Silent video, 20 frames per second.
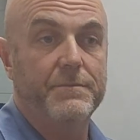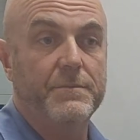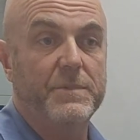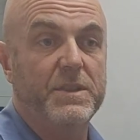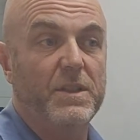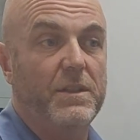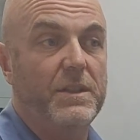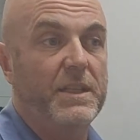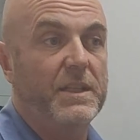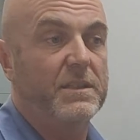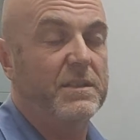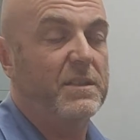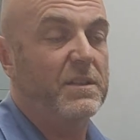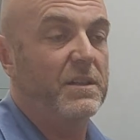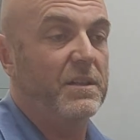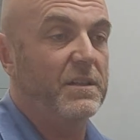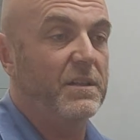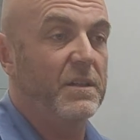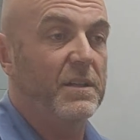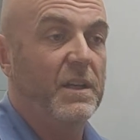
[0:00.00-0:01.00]
So that's
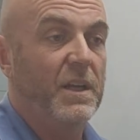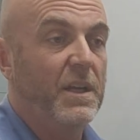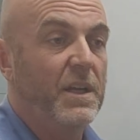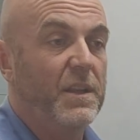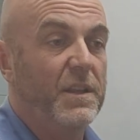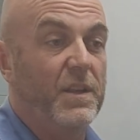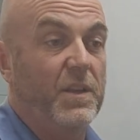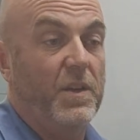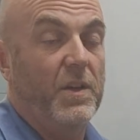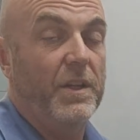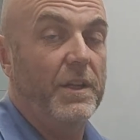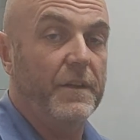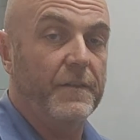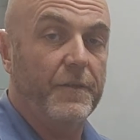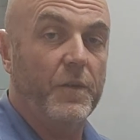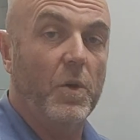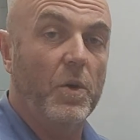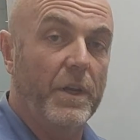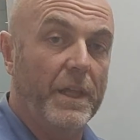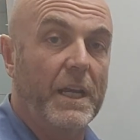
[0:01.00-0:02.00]
kind of 30 or
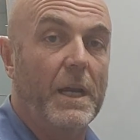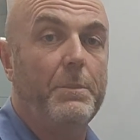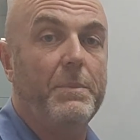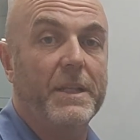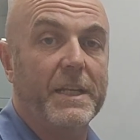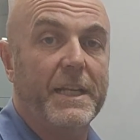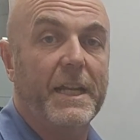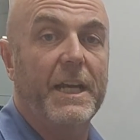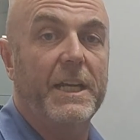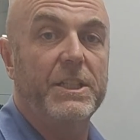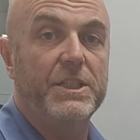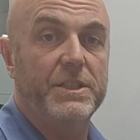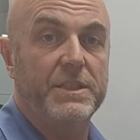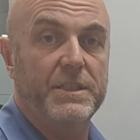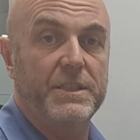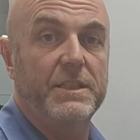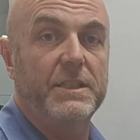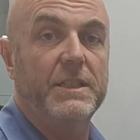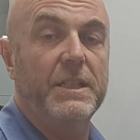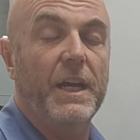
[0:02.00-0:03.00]
40
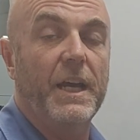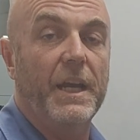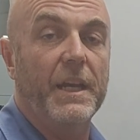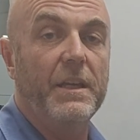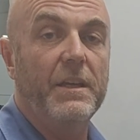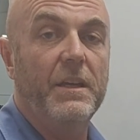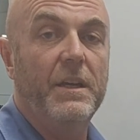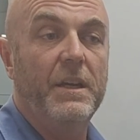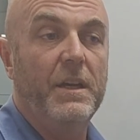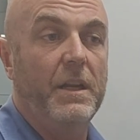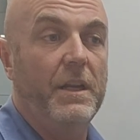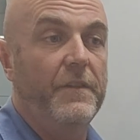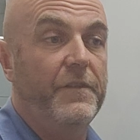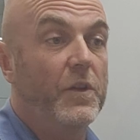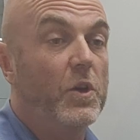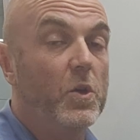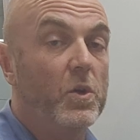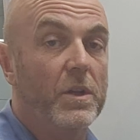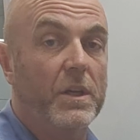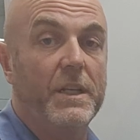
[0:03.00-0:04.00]
applications a day And if
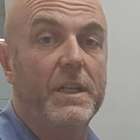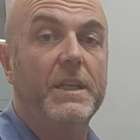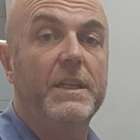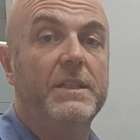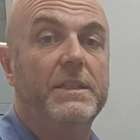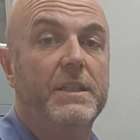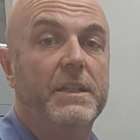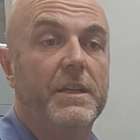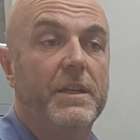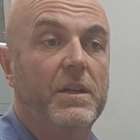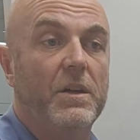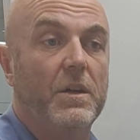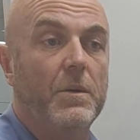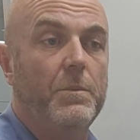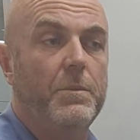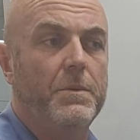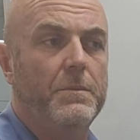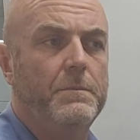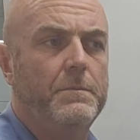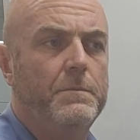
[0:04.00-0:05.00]
you're not easy to
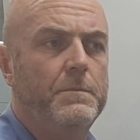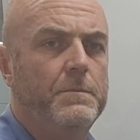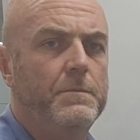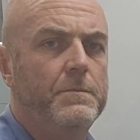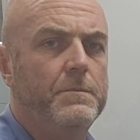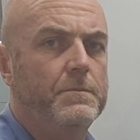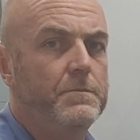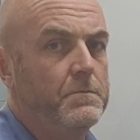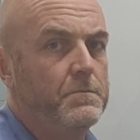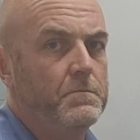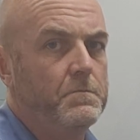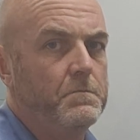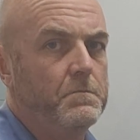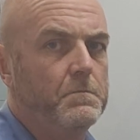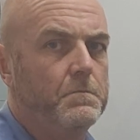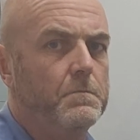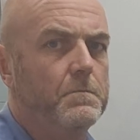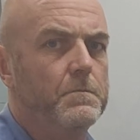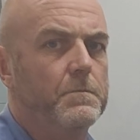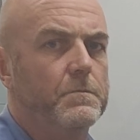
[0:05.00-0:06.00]
help,
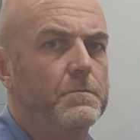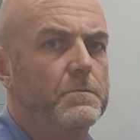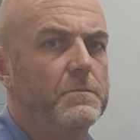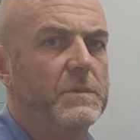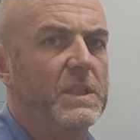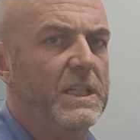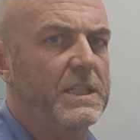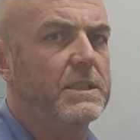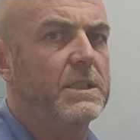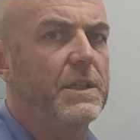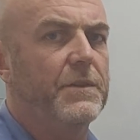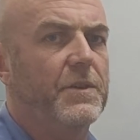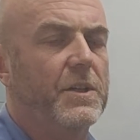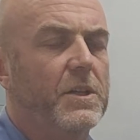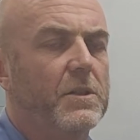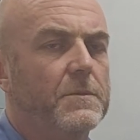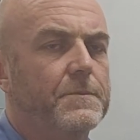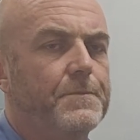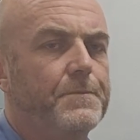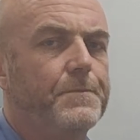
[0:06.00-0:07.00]
that's
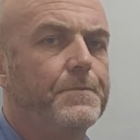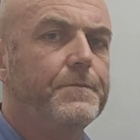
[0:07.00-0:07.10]
difficult.